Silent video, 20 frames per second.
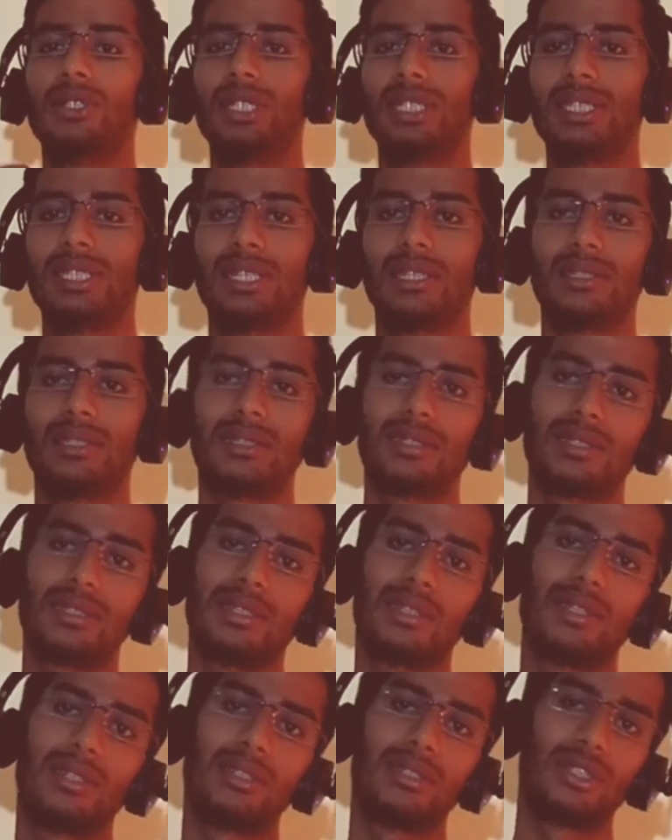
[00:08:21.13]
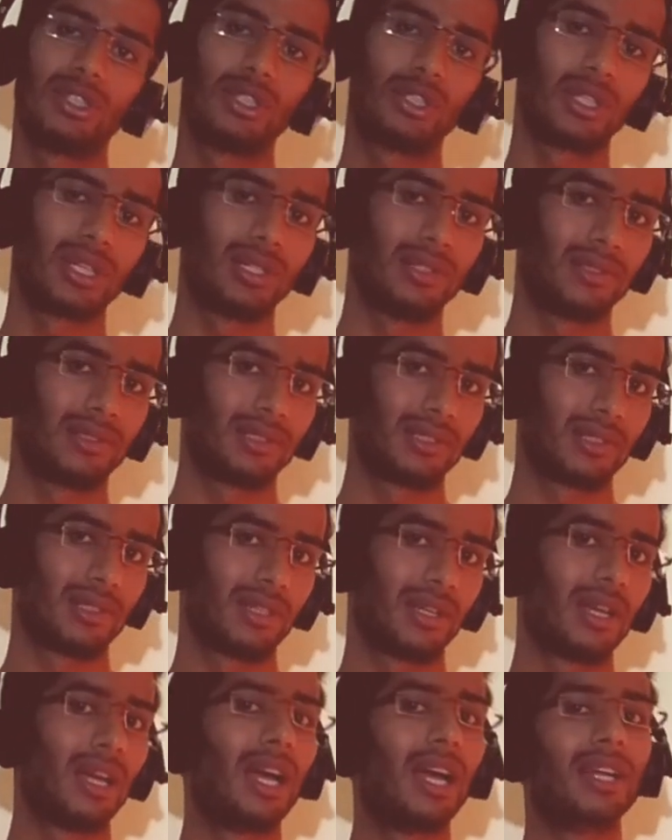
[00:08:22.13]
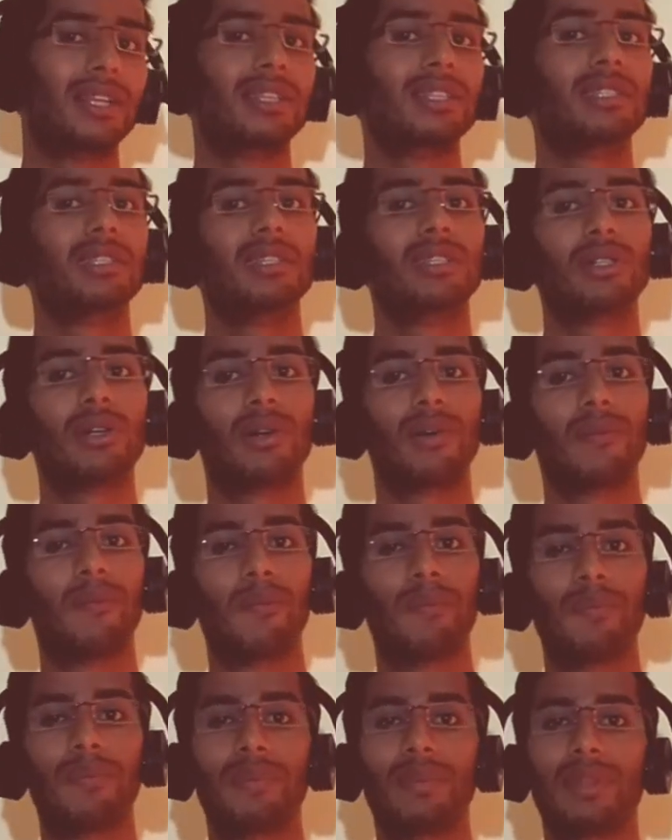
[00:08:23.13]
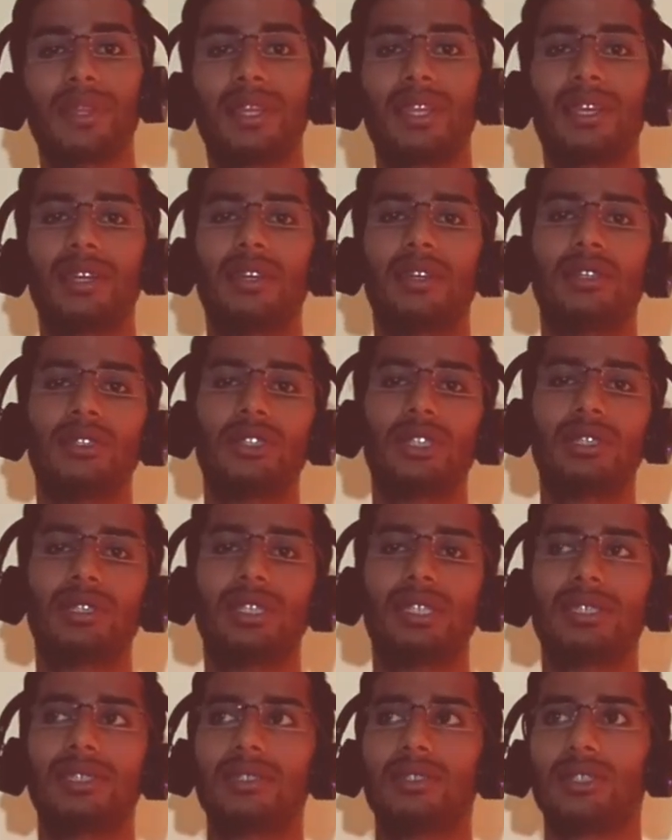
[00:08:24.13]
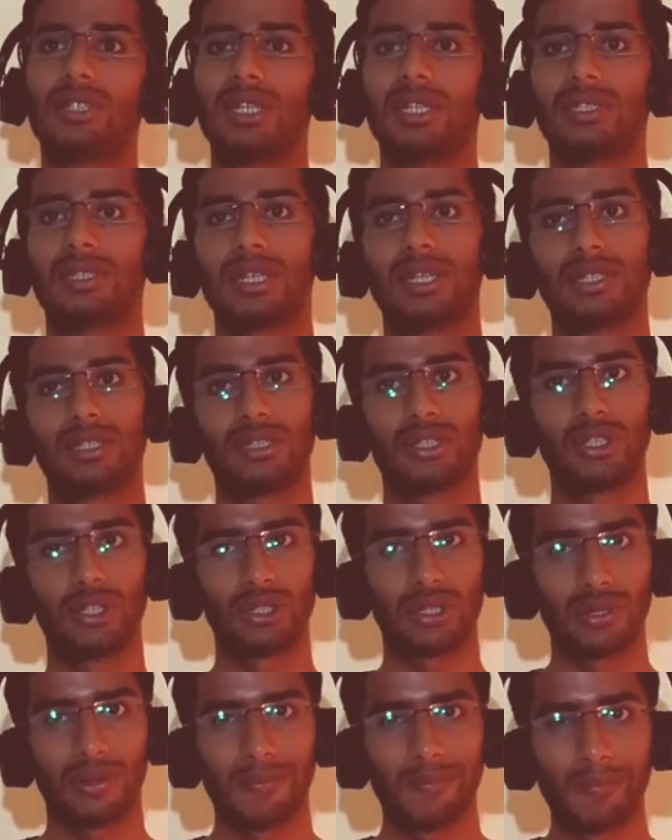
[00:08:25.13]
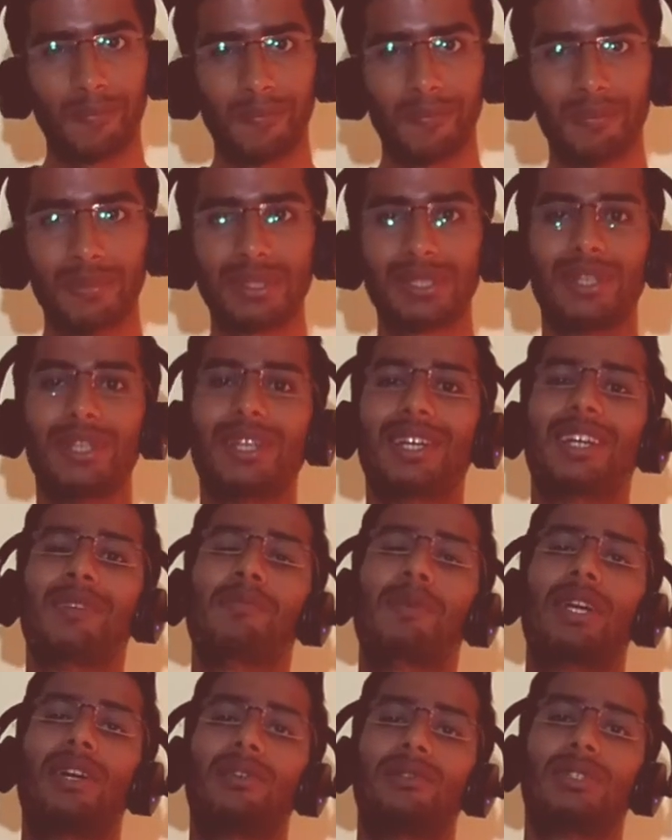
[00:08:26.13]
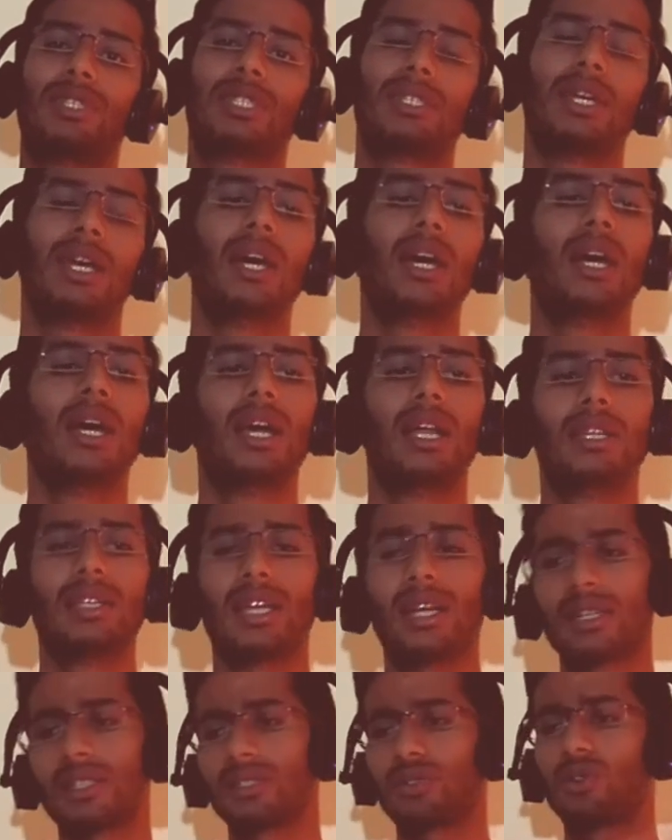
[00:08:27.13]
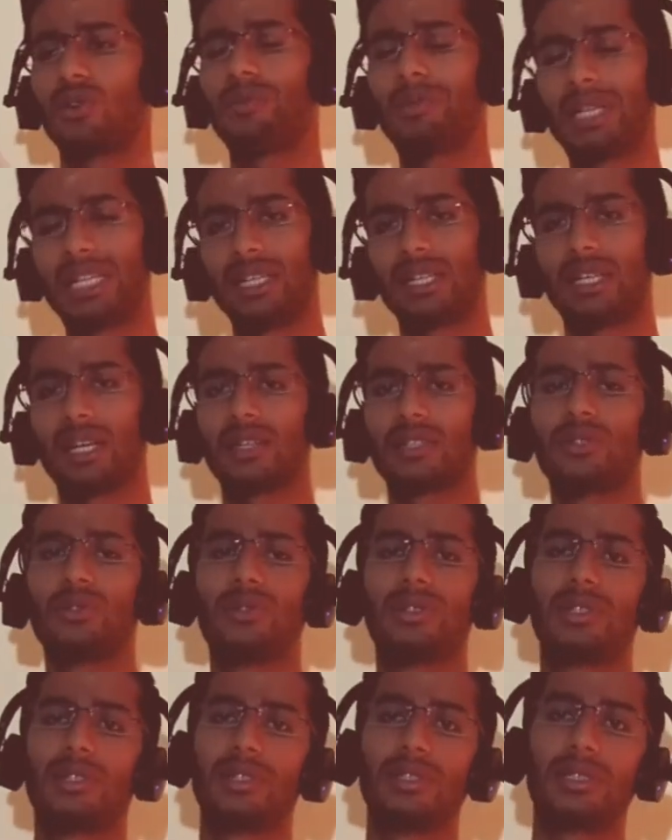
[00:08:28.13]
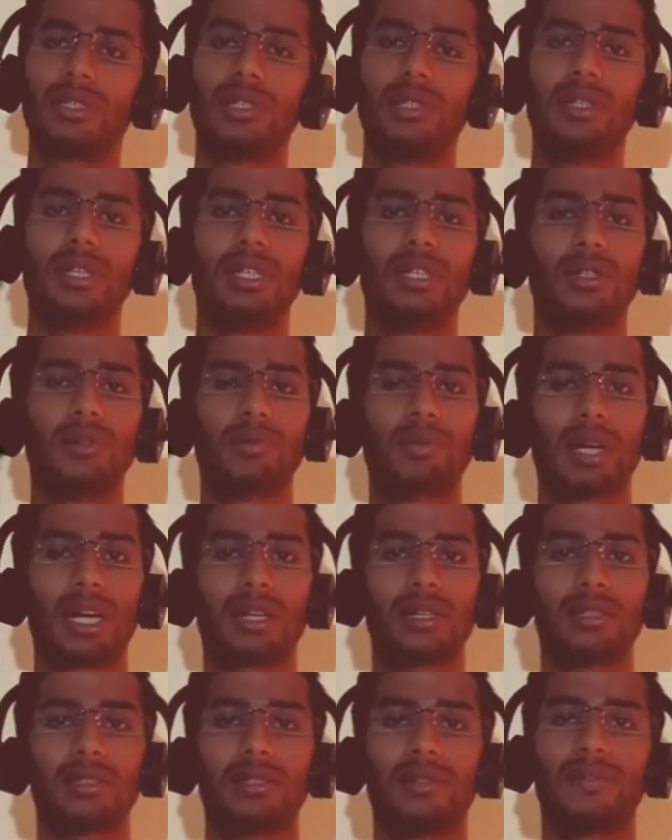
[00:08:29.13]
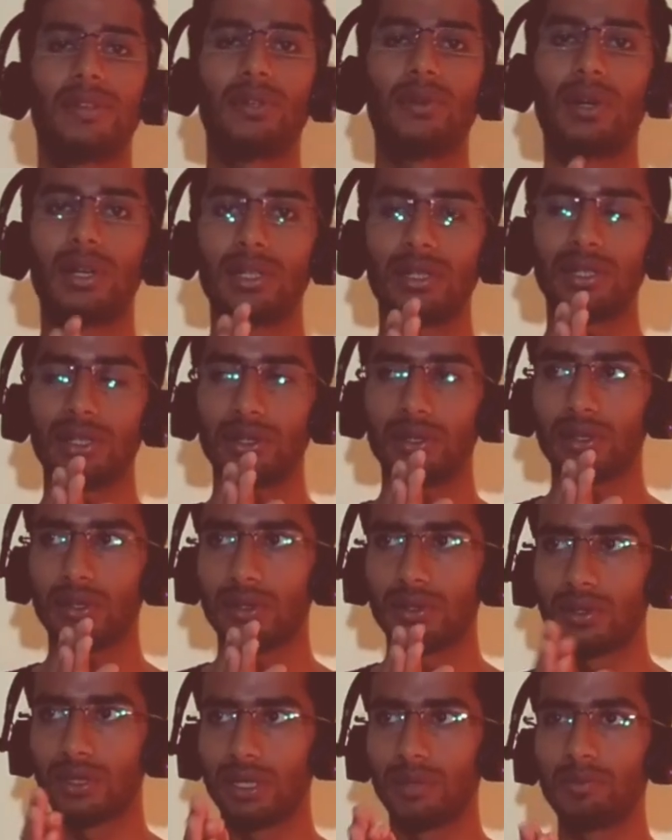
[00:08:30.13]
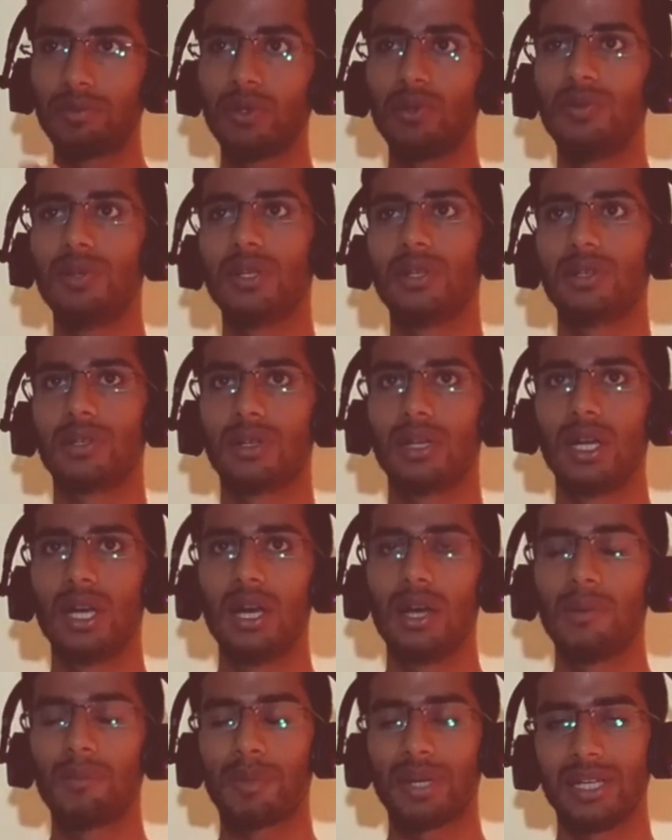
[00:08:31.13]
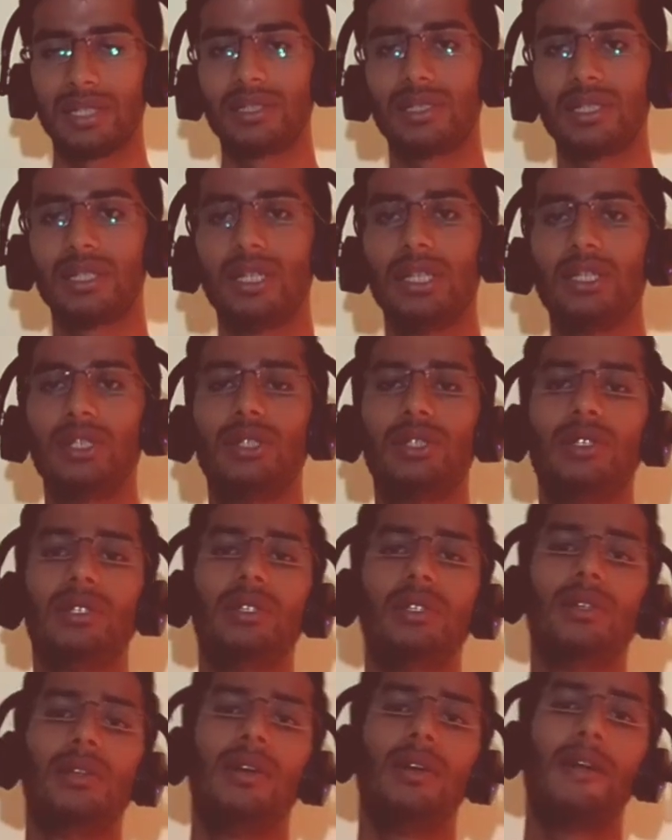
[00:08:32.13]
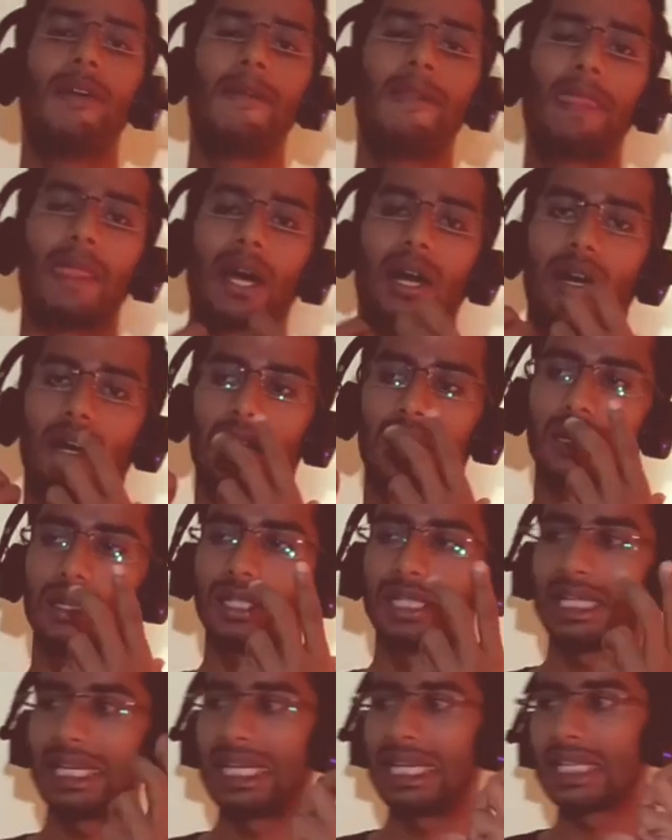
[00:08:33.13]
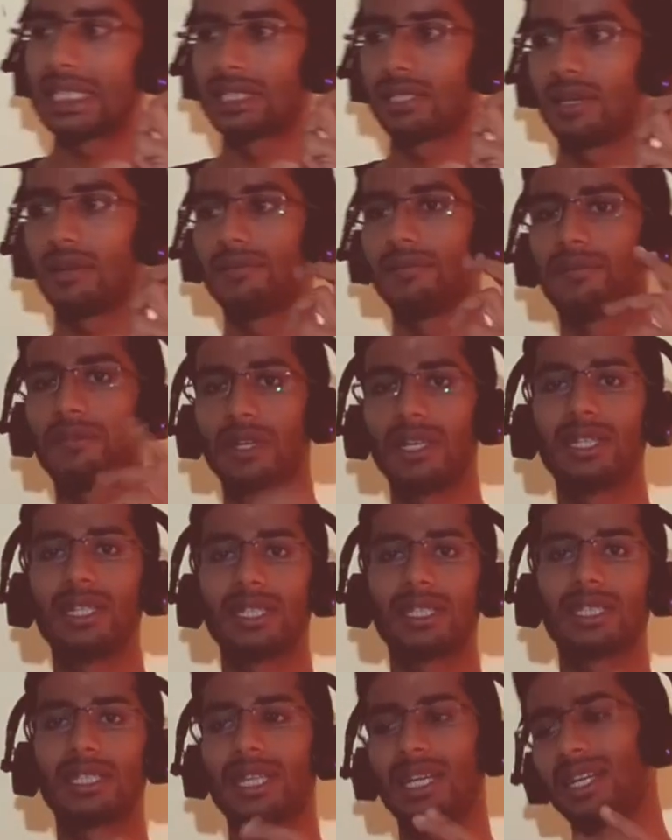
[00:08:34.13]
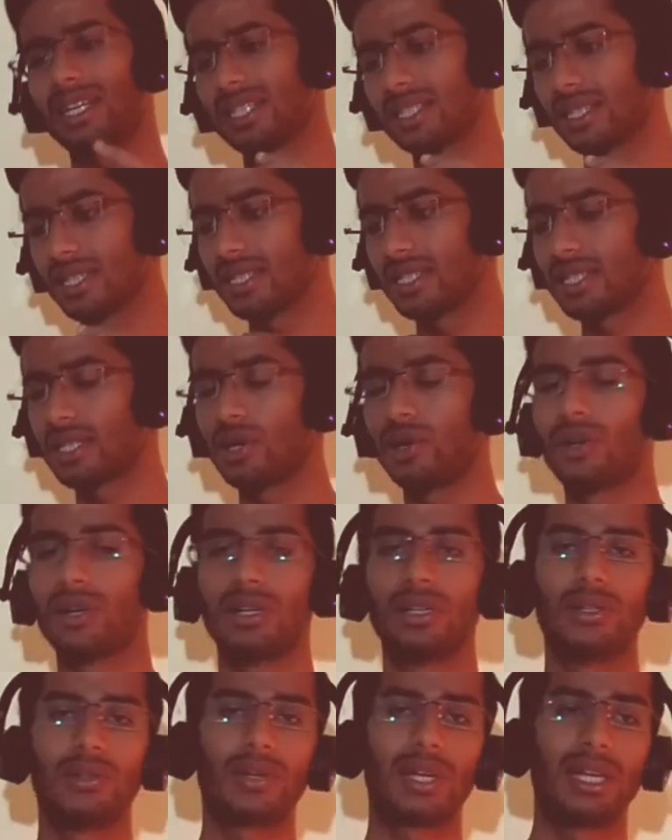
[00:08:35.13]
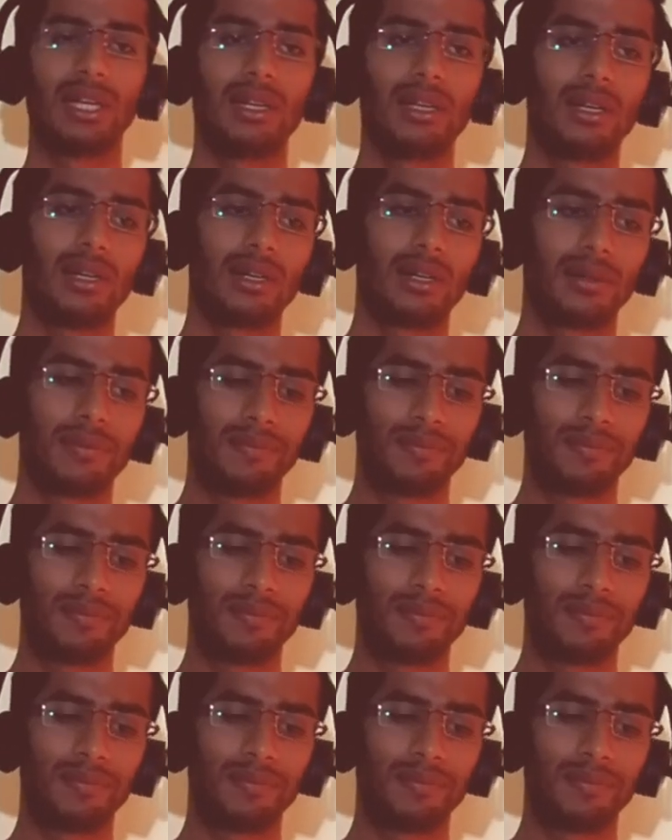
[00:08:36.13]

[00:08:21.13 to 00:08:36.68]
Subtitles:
She sells seashells at the seashore. She sells seashells at the seashore. So you can pronounce this. There are so many tongue twisters you need to practice if you want to improve your pronunciation. Take some phonetics classes, or you can